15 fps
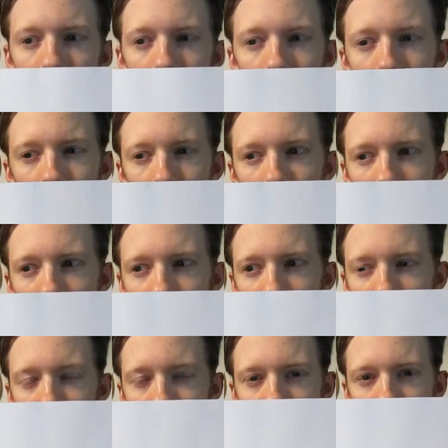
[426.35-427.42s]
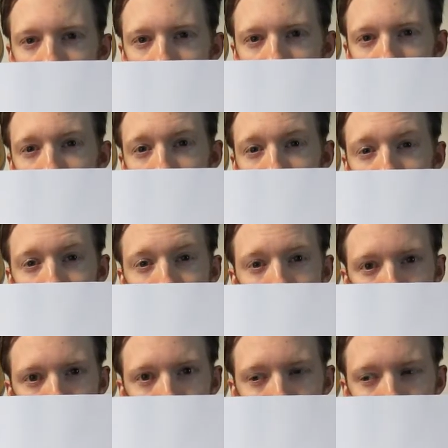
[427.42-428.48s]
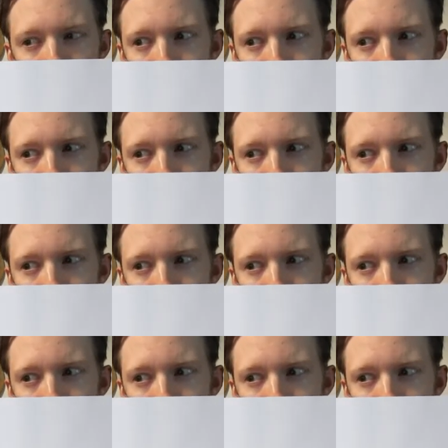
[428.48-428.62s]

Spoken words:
or wouldn't if they were better informed,